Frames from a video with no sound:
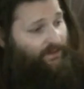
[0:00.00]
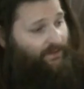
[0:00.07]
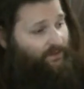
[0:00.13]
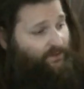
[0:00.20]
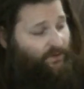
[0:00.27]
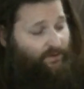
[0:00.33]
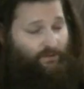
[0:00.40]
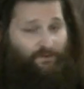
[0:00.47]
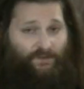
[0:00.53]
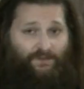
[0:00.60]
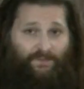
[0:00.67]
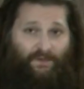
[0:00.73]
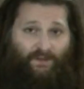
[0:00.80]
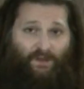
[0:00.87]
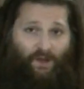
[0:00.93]
and
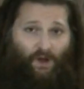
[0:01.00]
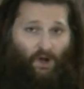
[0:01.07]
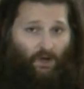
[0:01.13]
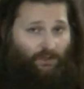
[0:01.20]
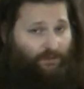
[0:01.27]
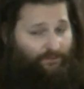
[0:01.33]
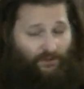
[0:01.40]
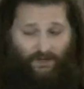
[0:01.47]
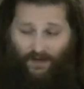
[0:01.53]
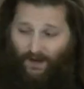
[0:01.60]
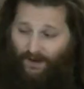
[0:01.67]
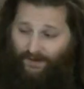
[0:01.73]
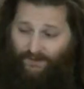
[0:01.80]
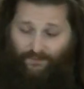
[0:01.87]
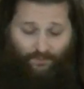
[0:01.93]
encouragement, all of your
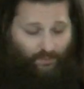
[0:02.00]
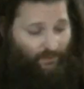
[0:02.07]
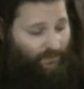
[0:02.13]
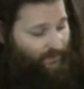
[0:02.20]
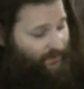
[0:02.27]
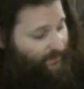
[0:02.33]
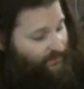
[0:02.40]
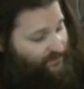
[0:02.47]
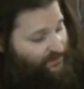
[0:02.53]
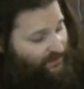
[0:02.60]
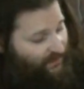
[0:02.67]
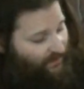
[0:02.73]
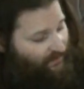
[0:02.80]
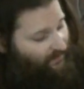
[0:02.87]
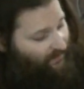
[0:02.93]
kind words,